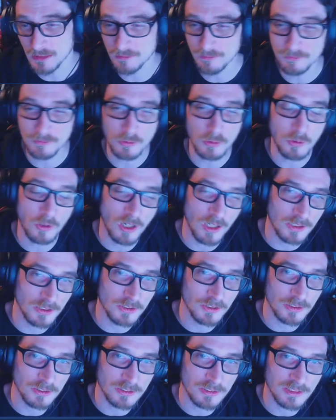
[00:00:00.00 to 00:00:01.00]

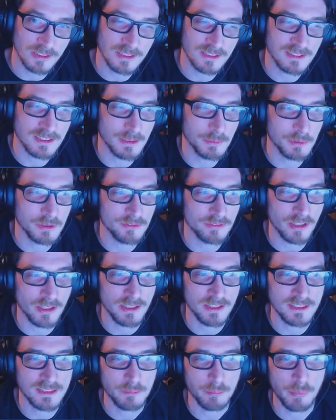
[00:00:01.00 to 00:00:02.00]
400. It seems
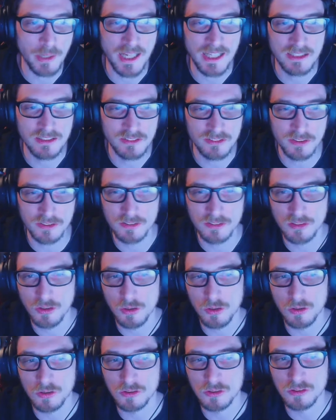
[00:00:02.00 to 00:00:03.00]
very dependent
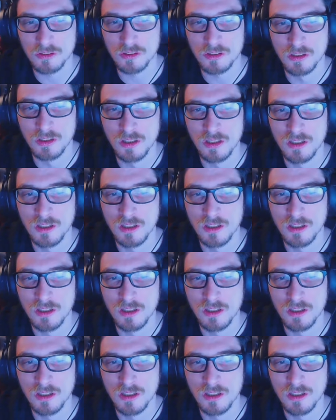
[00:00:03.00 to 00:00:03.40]
on